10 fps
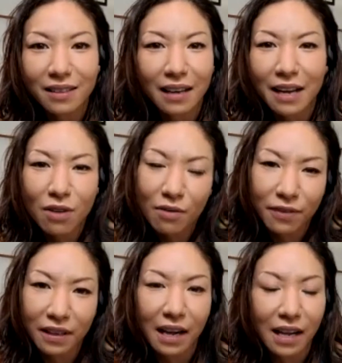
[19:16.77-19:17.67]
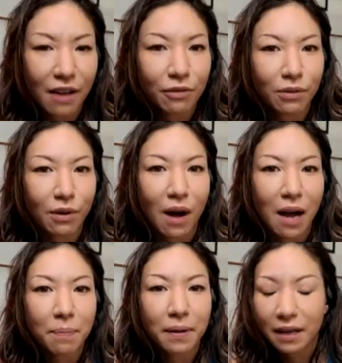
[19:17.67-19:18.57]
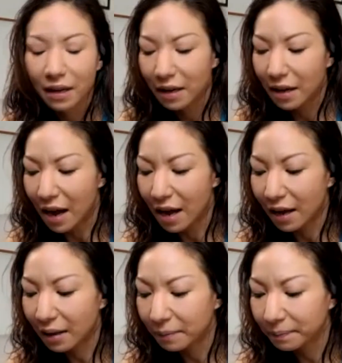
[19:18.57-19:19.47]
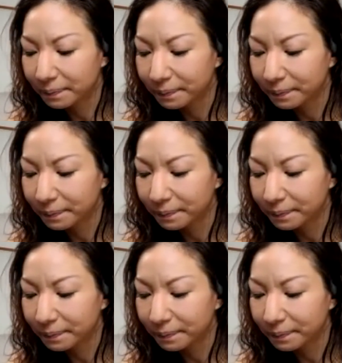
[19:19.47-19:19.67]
I don't feel like I'll ever grow up. Um,